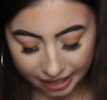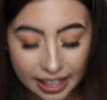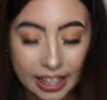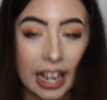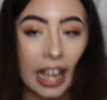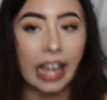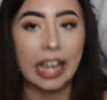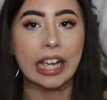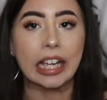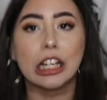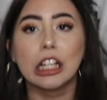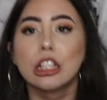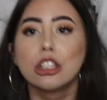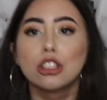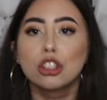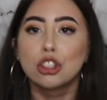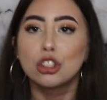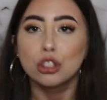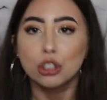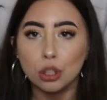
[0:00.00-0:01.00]
then it
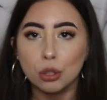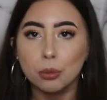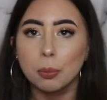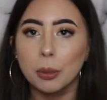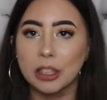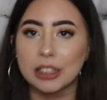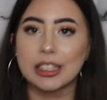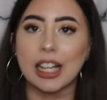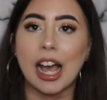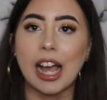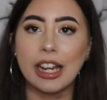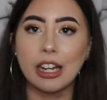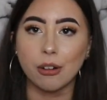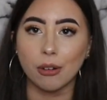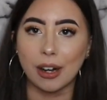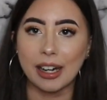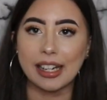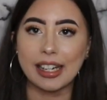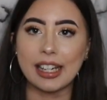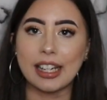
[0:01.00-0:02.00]
gets super tight
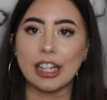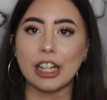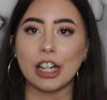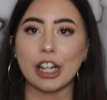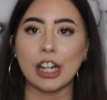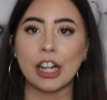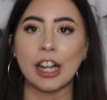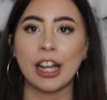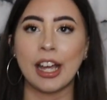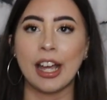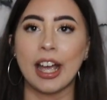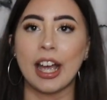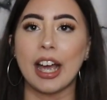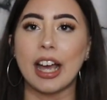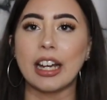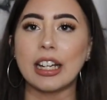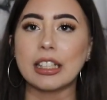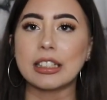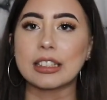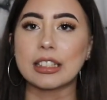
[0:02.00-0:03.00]
right here
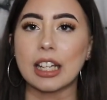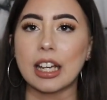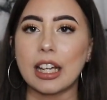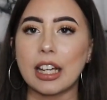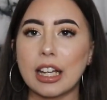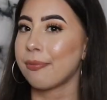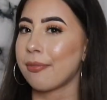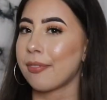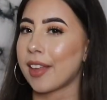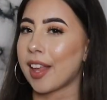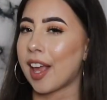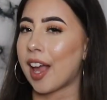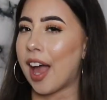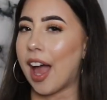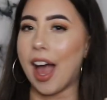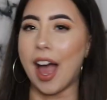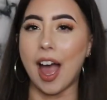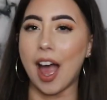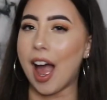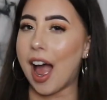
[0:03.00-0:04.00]
and it's like
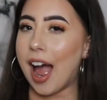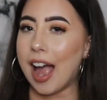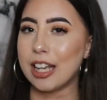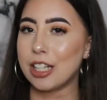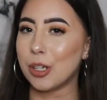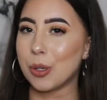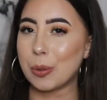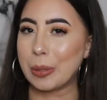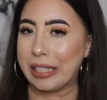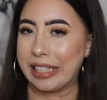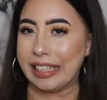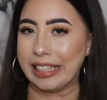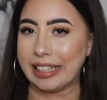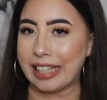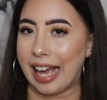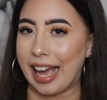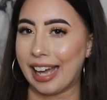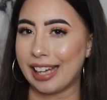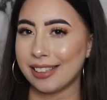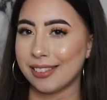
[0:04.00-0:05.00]
I don't need
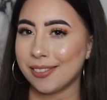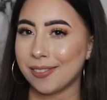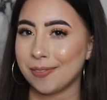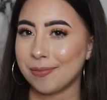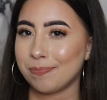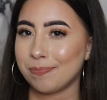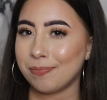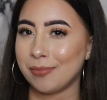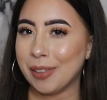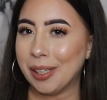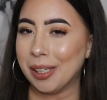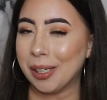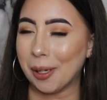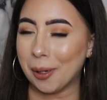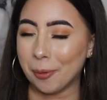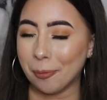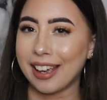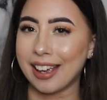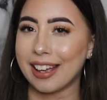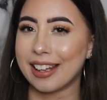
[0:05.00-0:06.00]
that you
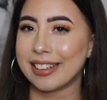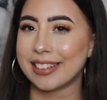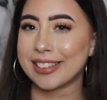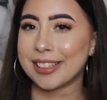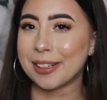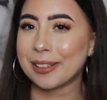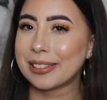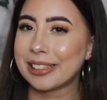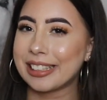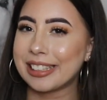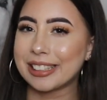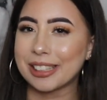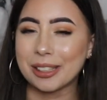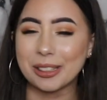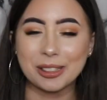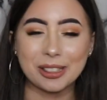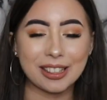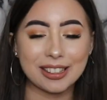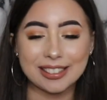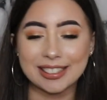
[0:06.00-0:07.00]
know and so these
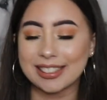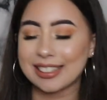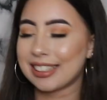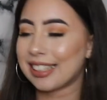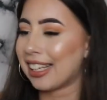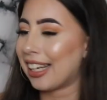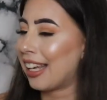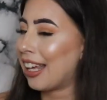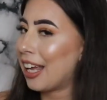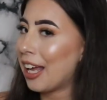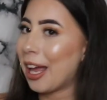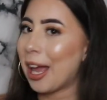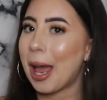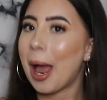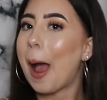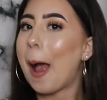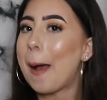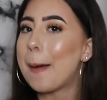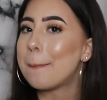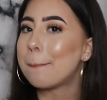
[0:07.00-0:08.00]
are just
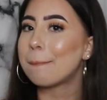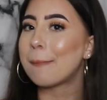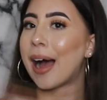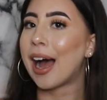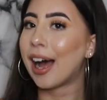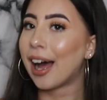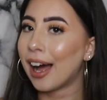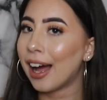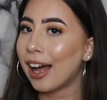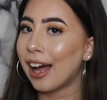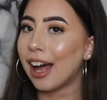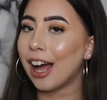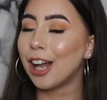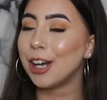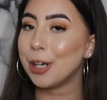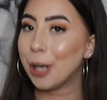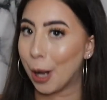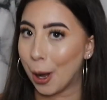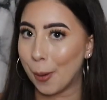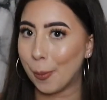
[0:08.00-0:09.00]
a
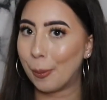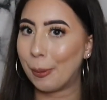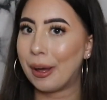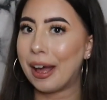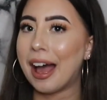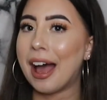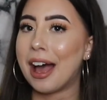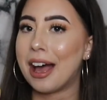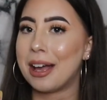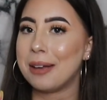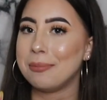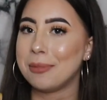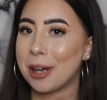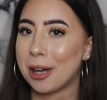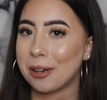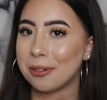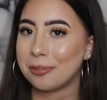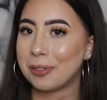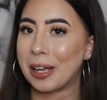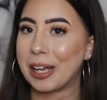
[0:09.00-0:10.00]
uh, no I'm
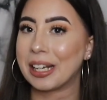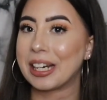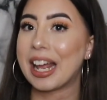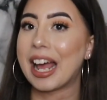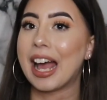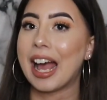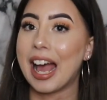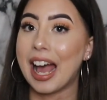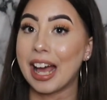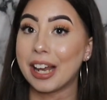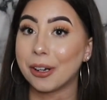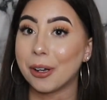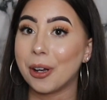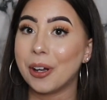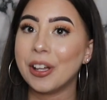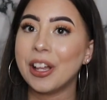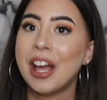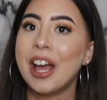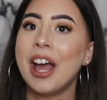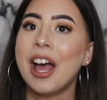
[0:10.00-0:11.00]
not a fan at
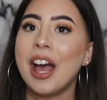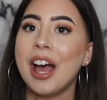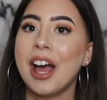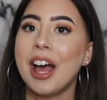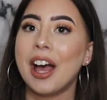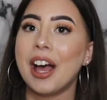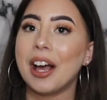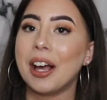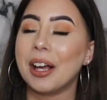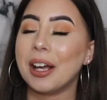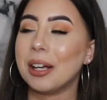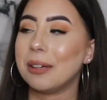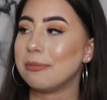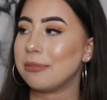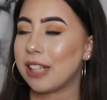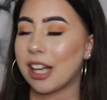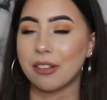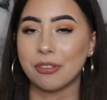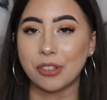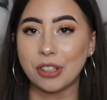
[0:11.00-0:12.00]
all um,
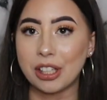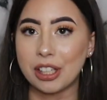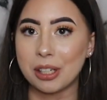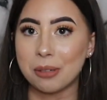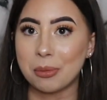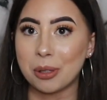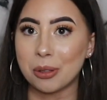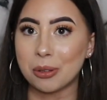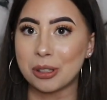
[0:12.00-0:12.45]
definitely gonna be